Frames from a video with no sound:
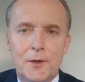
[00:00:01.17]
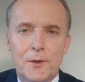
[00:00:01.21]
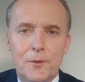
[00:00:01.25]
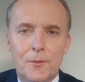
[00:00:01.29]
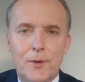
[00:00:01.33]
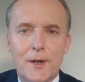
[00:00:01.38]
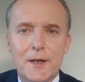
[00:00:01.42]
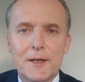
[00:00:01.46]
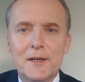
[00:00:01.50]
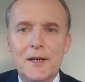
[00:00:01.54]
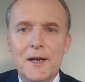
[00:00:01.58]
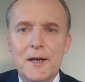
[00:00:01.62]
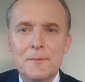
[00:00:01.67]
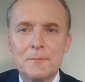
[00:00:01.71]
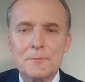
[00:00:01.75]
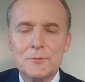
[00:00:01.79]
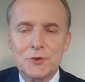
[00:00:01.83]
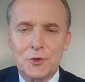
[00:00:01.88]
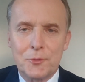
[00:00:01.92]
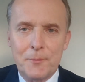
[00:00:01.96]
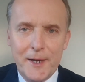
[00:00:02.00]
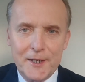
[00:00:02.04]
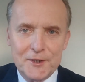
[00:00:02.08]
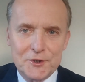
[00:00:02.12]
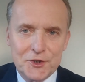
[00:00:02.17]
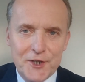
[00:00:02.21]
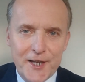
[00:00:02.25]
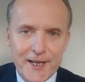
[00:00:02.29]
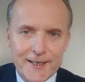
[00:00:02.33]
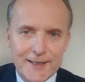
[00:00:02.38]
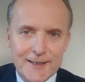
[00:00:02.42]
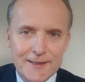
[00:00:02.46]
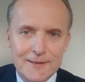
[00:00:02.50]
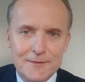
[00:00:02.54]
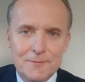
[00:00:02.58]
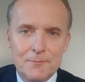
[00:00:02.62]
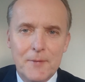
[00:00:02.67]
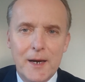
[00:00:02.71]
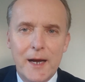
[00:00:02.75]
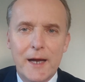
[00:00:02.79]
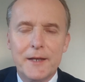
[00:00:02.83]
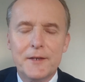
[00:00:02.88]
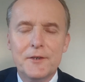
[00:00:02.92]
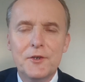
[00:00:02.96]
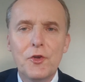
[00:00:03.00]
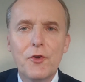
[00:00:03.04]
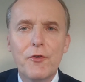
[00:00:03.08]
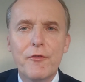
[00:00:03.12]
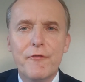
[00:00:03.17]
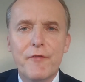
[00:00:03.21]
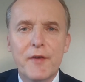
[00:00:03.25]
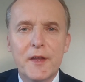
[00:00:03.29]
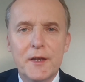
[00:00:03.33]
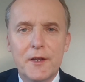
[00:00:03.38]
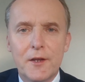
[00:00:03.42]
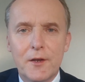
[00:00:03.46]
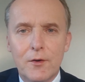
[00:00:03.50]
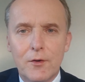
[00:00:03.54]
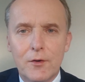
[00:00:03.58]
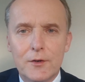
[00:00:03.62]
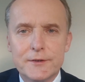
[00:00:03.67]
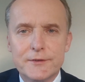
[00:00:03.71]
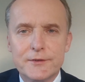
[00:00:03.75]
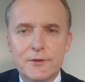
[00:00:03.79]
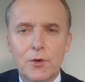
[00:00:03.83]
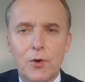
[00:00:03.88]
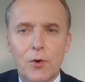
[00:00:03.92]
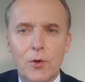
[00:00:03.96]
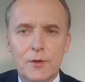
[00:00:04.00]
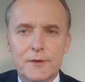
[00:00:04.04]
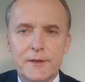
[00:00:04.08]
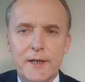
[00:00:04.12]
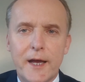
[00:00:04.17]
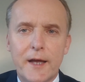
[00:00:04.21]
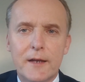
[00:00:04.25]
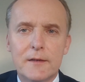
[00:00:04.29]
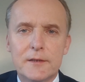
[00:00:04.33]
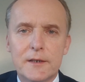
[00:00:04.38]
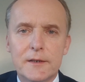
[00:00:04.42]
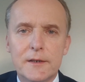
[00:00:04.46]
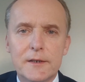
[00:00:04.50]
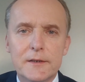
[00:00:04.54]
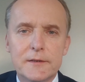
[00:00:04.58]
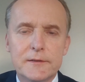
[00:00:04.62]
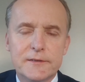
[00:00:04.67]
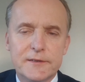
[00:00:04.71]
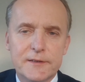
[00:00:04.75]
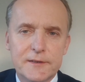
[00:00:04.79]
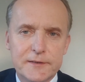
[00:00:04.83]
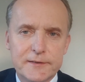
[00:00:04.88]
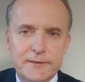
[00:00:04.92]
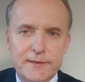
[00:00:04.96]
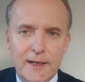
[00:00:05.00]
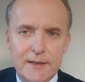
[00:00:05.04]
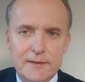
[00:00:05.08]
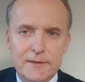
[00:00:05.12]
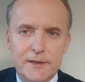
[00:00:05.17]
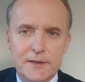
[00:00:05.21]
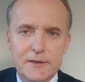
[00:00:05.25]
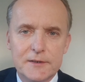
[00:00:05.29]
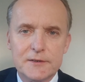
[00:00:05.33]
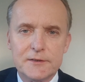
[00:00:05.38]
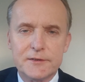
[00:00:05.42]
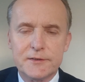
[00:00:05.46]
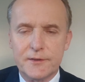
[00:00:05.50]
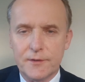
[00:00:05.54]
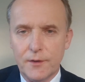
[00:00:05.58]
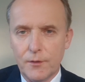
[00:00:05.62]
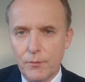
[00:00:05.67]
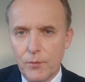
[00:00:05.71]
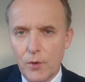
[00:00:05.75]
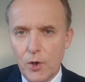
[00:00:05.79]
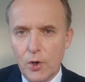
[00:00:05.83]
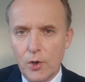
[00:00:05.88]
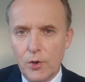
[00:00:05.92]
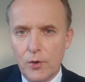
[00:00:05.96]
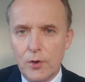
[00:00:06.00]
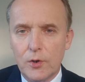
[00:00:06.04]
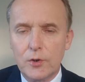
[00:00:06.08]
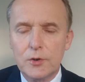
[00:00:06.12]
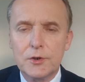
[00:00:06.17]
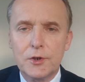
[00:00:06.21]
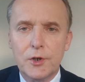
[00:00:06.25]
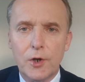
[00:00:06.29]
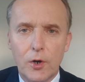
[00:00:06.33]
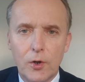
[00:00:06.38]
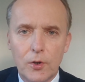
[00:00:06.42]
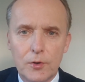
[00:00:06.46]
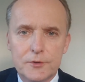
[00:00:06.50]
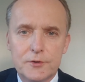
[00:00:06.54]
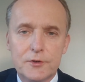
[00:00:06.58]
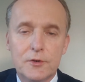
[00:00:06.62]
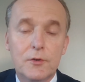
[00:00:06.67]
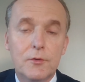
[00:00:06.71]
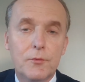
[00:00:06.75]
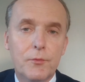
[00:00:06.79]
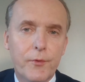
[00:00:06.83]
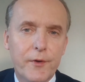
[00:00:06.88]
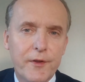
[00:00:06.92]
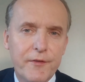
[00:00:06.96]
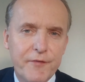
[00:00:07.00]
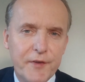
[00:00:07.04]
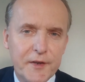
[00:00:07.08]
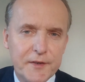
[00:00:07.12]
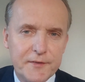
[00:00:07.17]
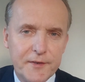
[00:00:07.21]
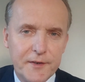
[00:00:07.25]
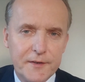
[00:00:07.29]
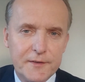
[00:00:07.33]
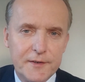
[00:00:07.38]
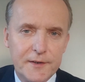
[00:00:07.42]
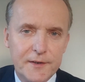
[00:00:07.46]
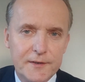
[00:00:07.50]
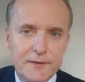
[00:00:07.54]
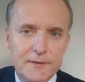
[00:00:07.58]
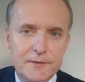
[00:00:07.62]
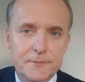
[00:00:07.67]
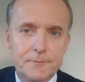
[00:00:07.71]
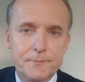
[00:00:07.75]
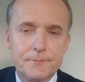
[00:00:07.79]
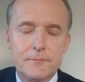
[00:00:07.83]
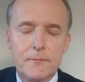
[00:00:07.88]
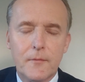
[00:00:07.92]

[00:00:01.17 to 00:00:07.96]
Welcome to my channel. My new video is called Antony C. Sutton's The War on Gold Revisited.